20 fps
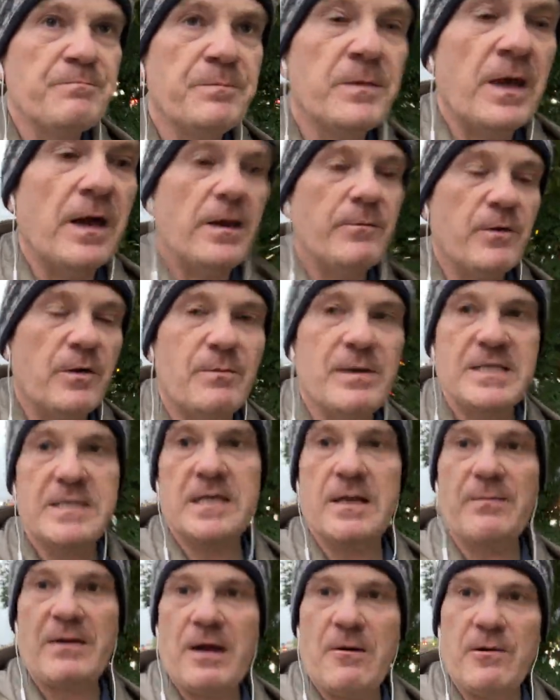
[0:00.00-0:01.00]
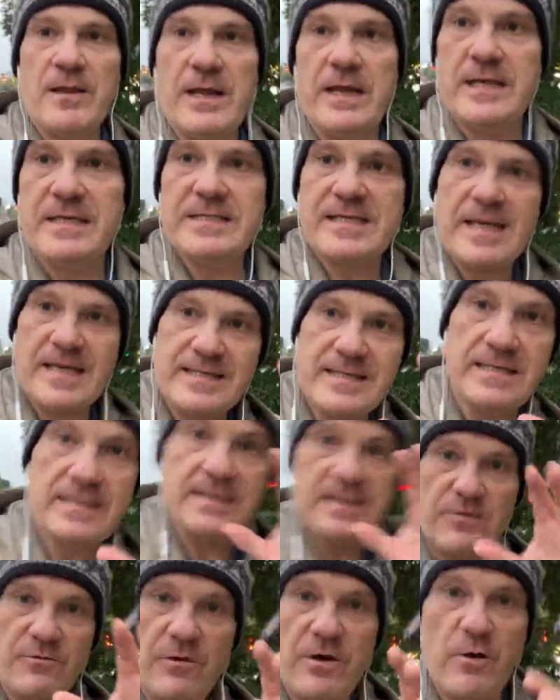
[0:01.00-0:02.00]
I'm not messing about with any
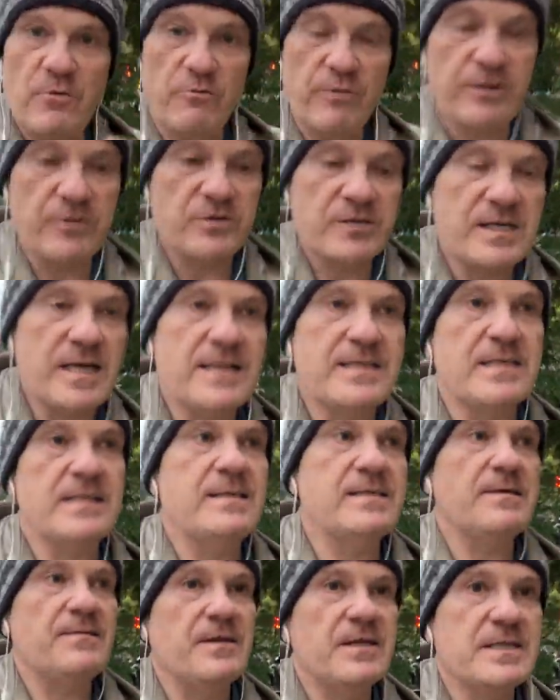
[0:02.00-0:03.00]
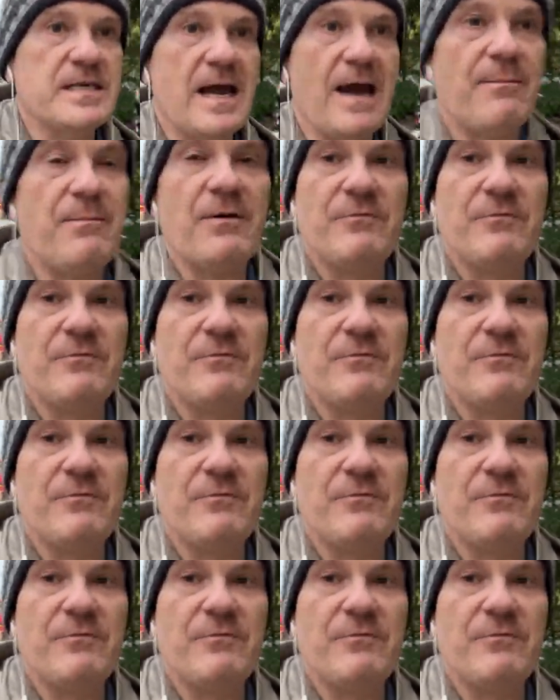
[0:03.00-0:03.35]
settings. There are no real settings in this app.